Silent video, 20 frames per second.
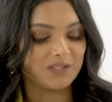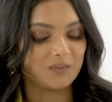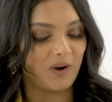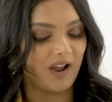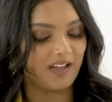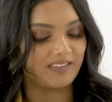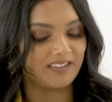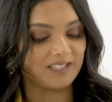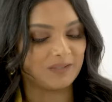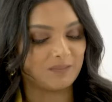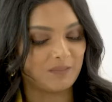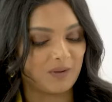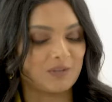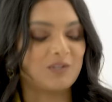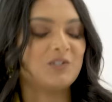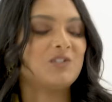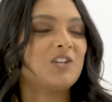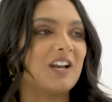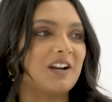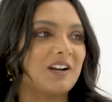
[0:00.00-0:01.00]
is Radhi's
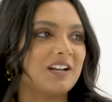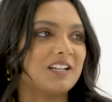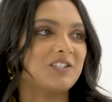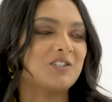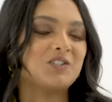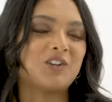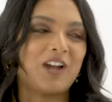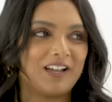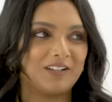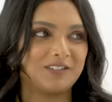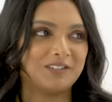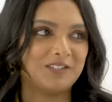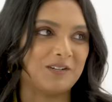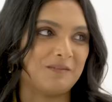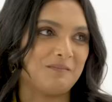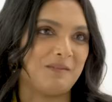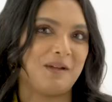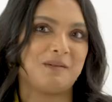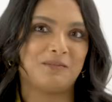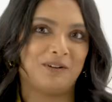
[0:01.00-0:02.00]
most cherished
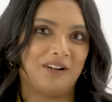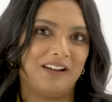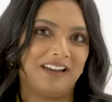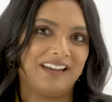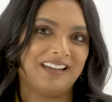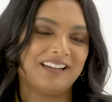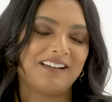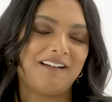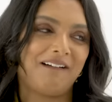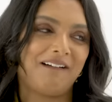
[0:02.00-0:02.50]
childhood memory?